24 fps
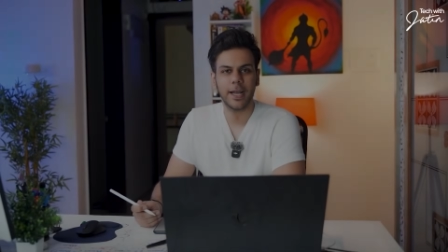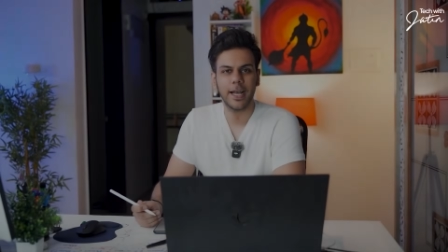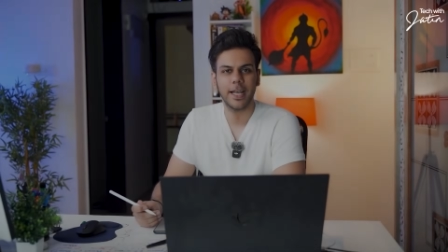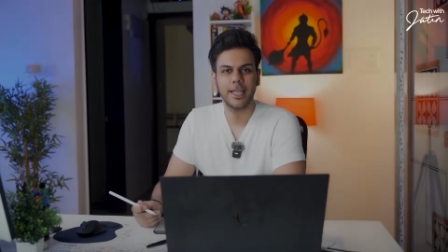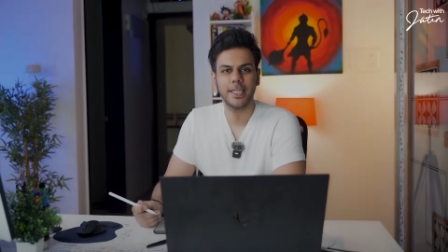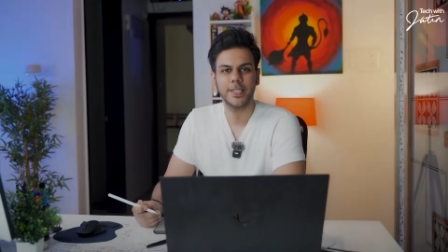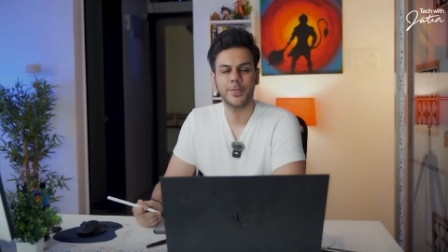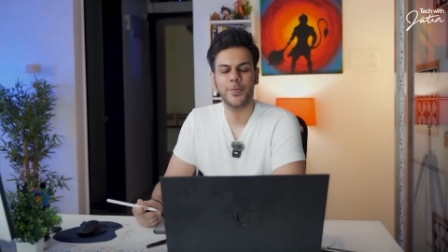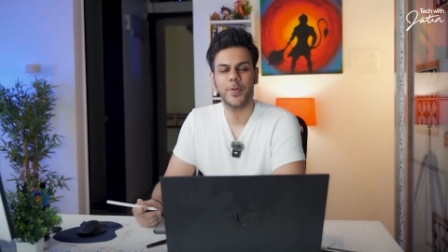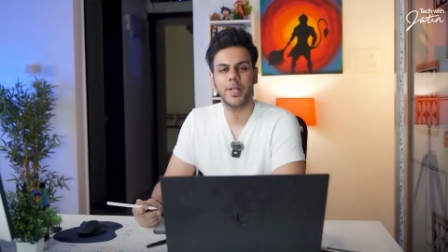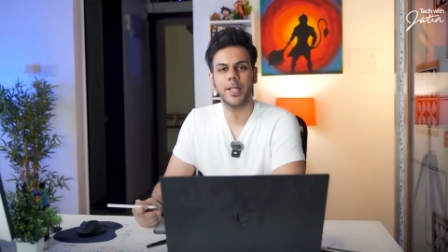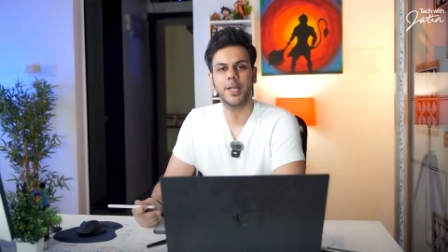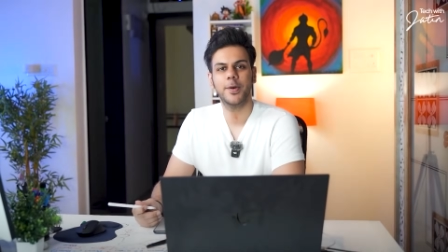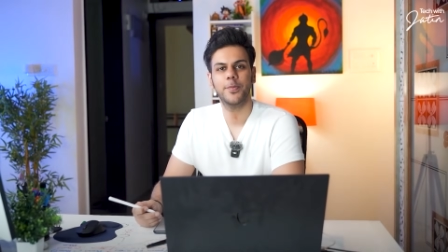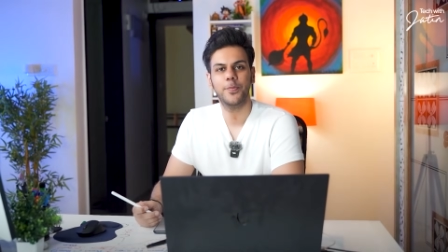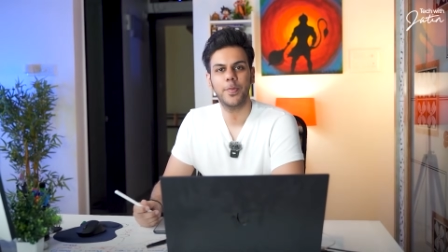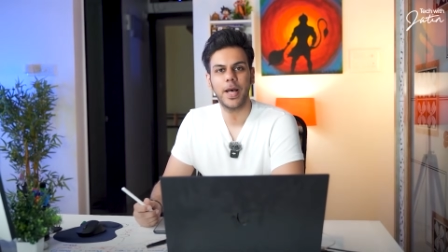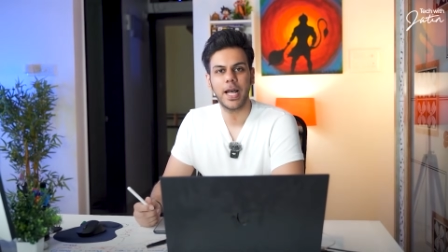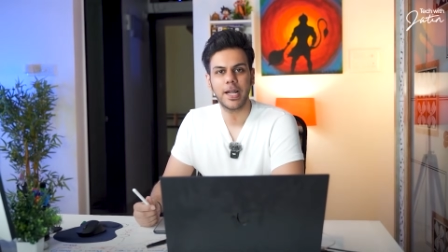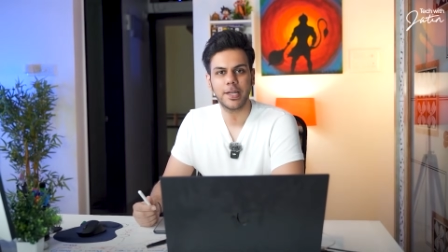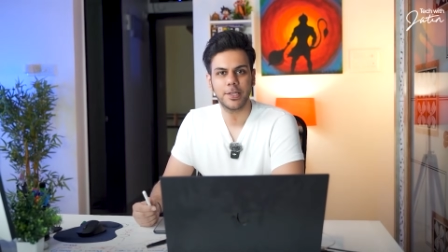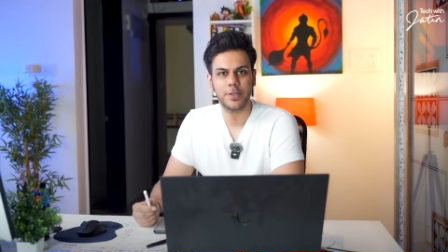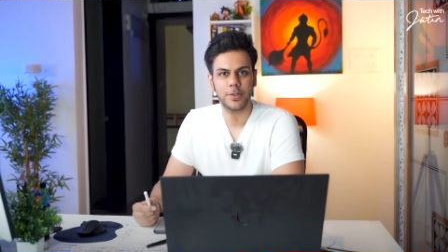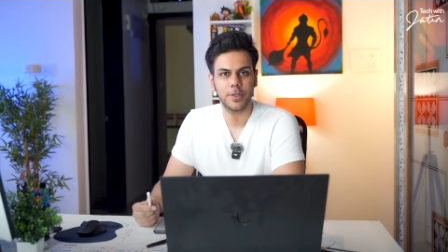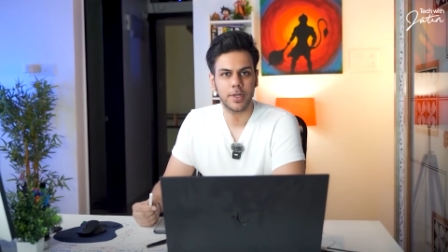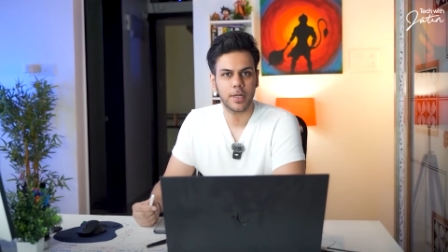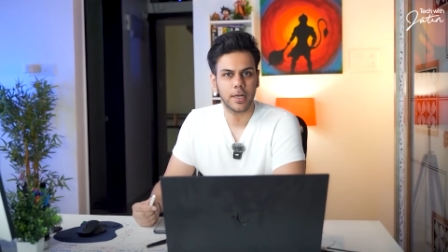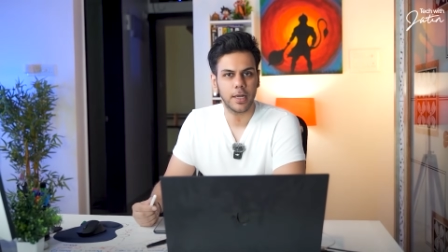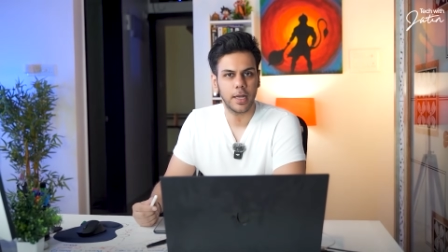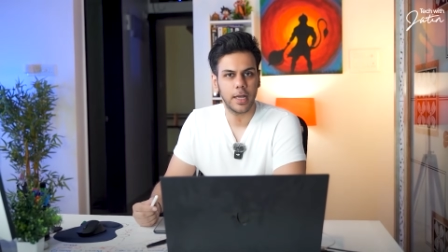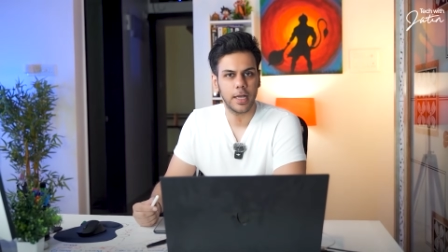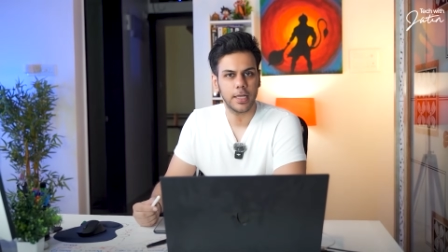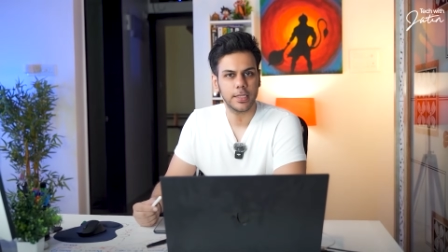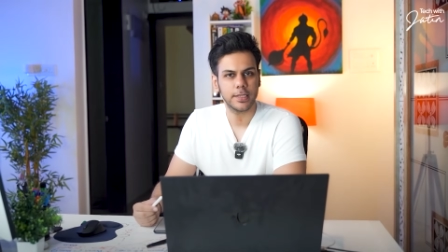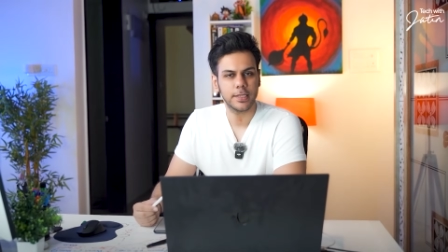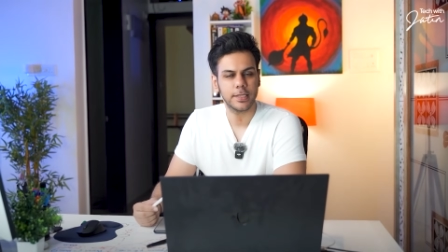guys, welcome back to the
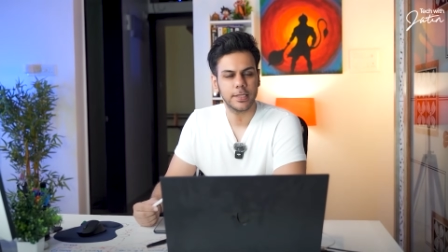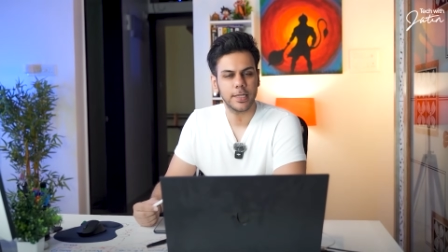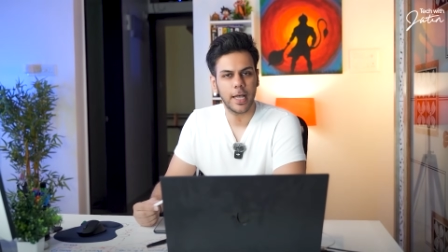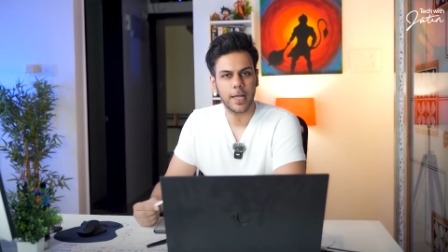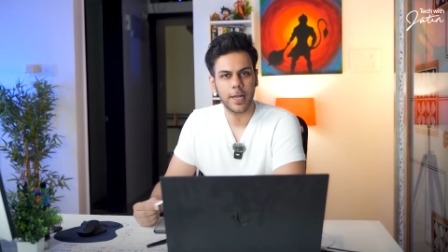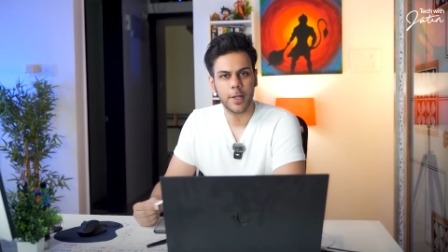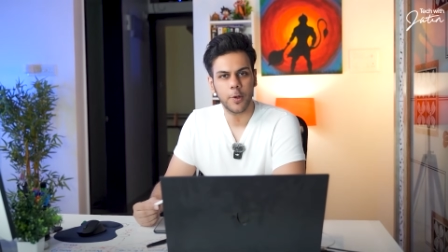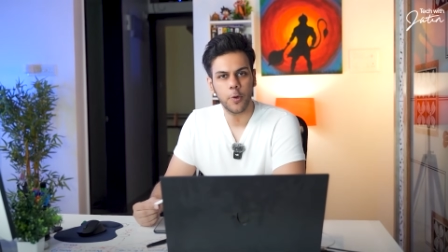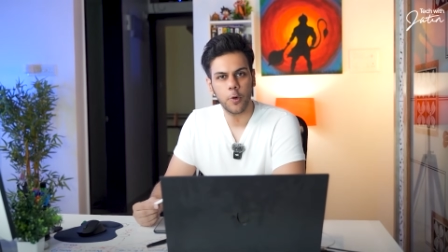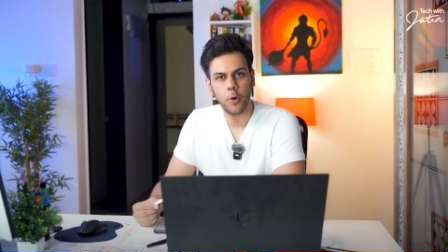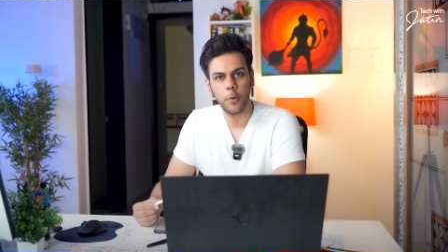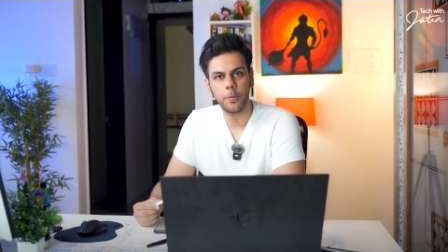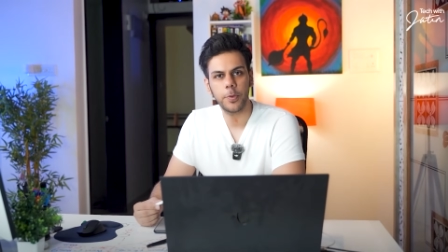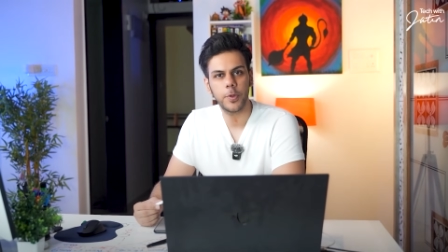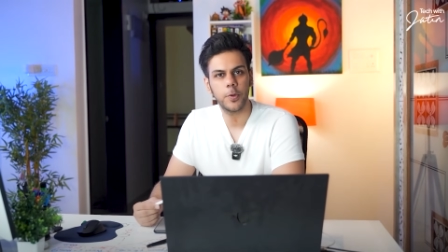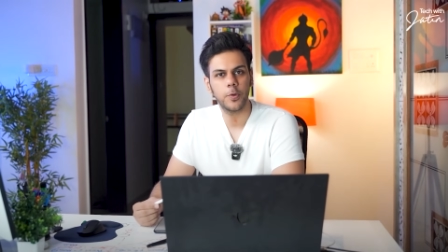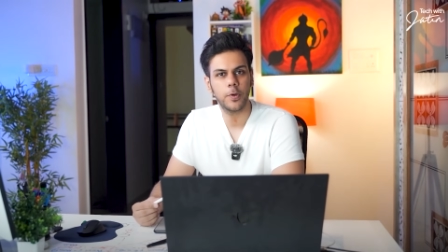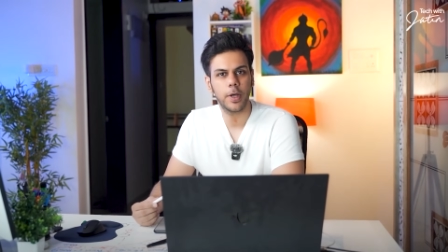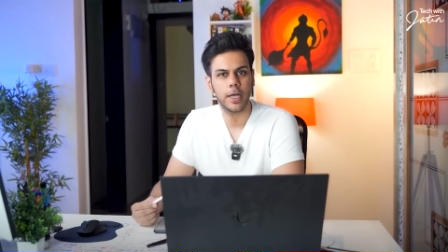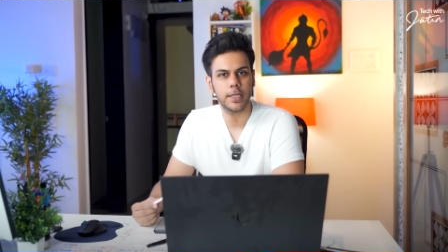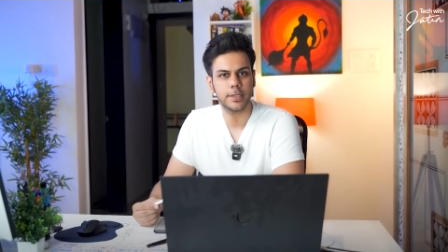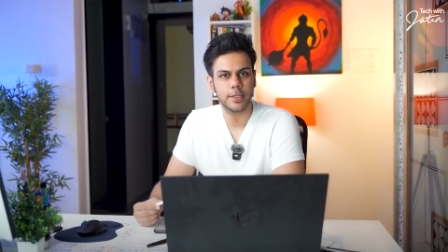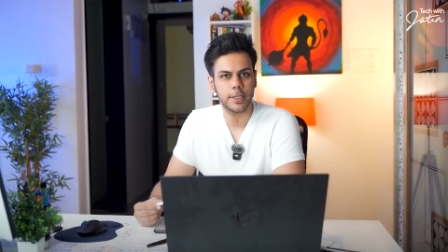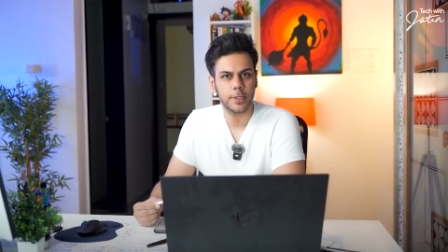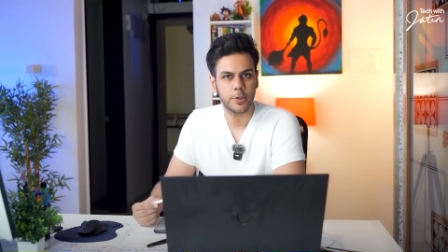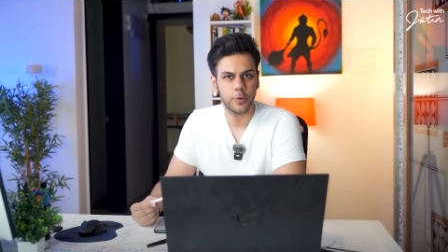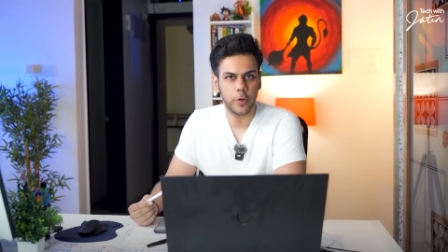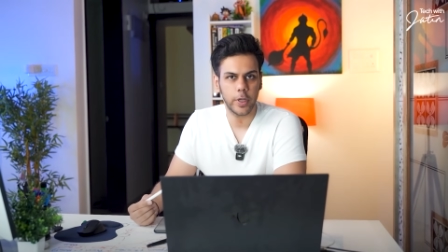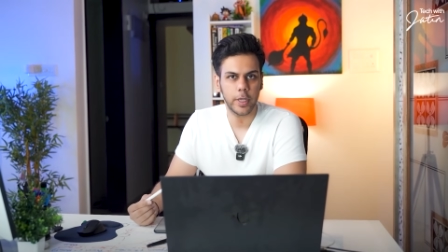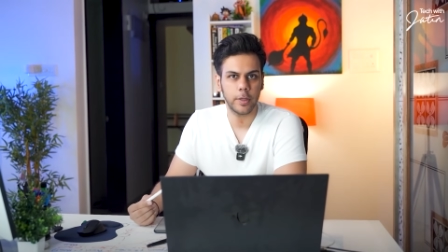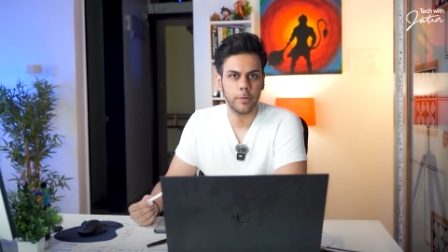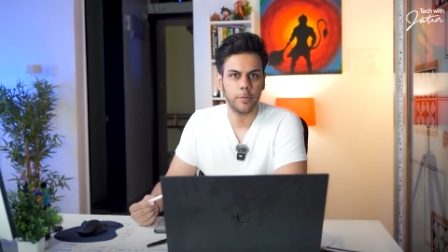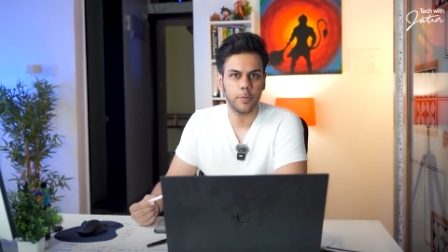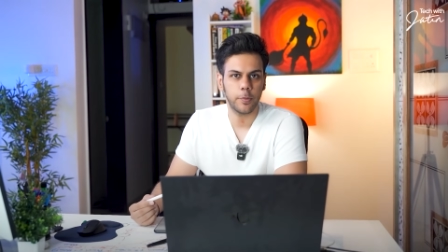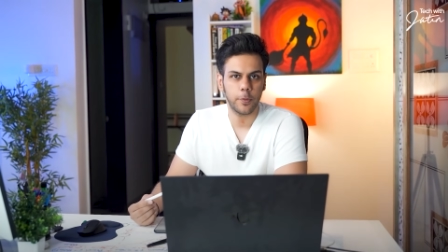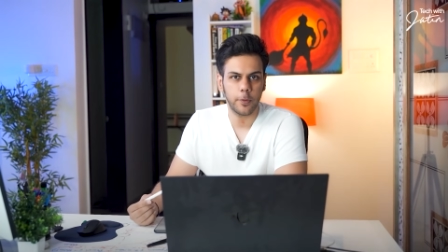class and I hope you guys are
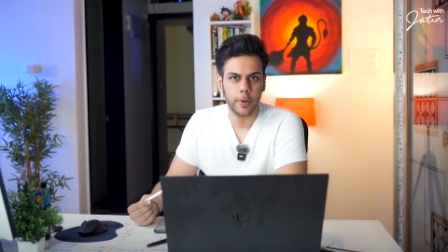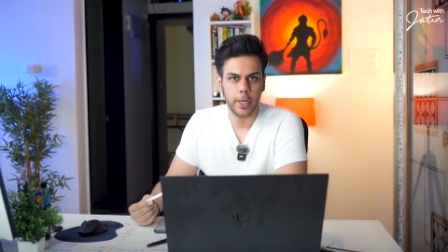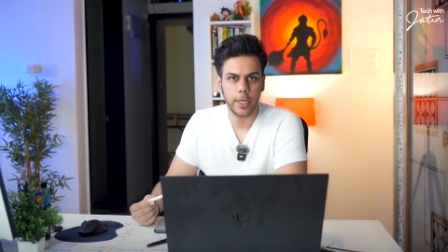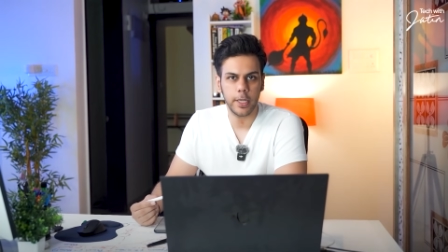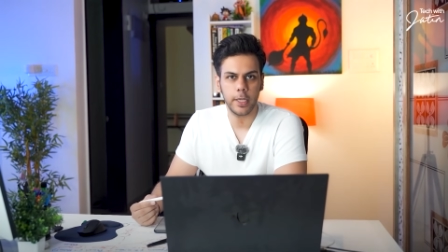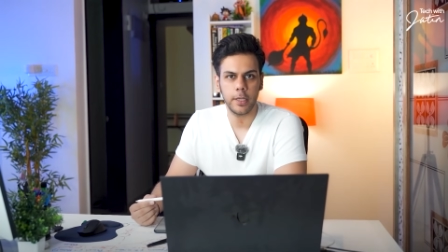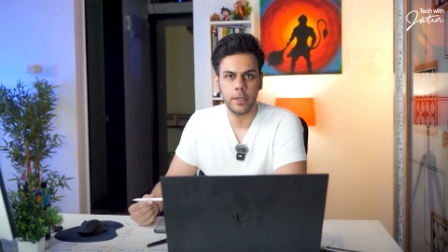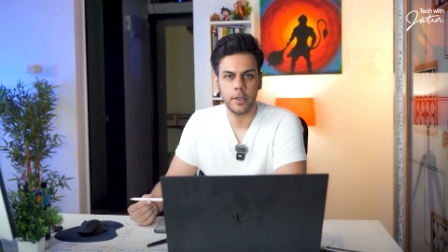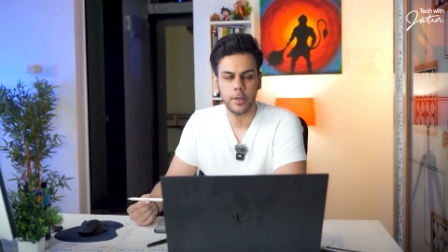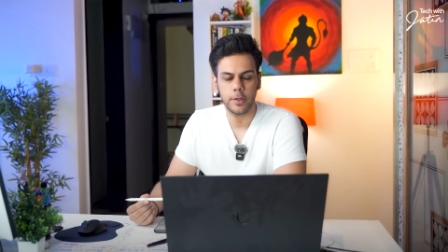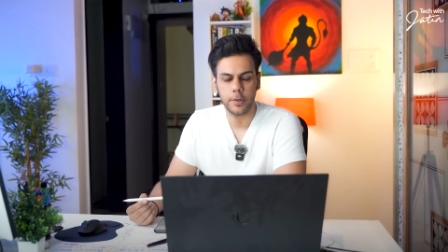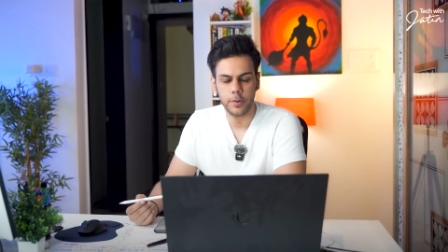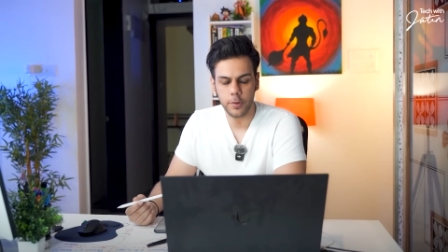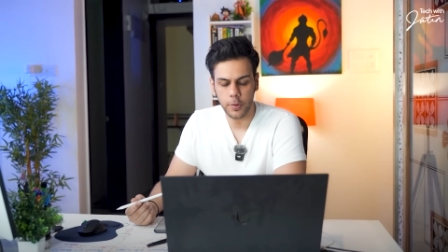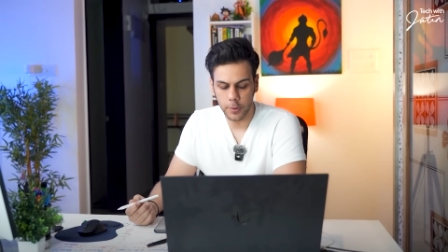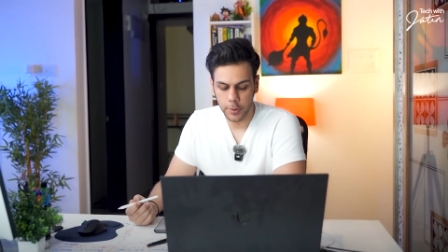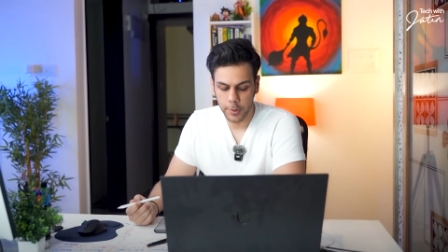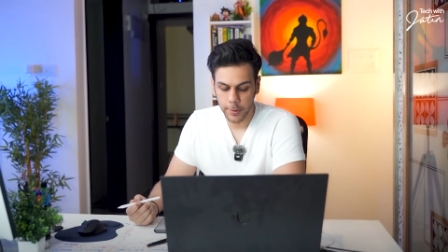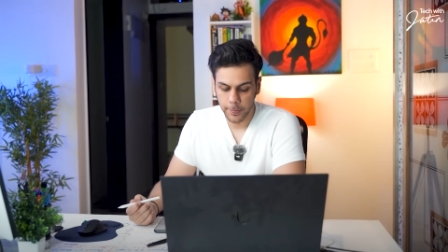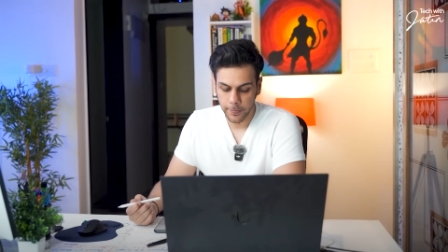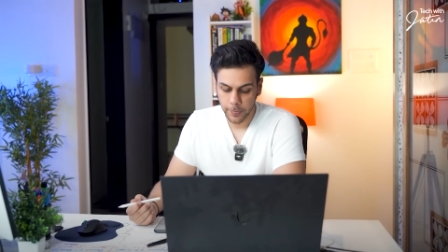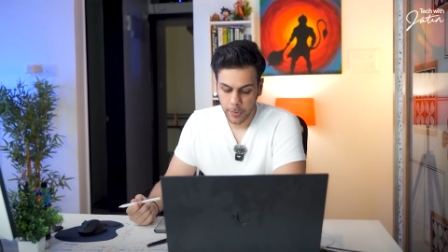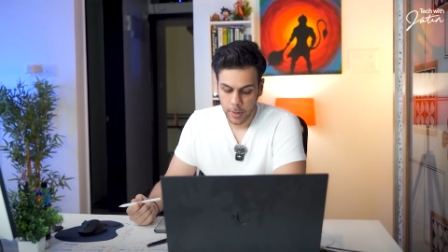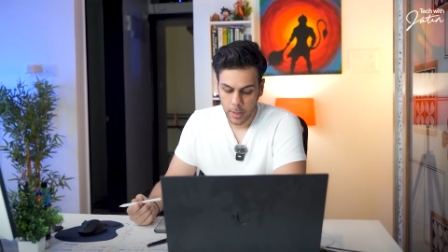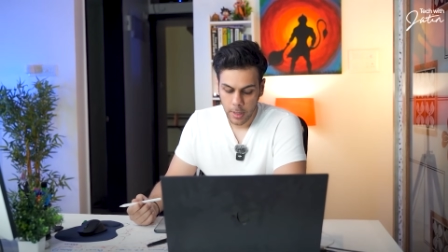doing pretty good.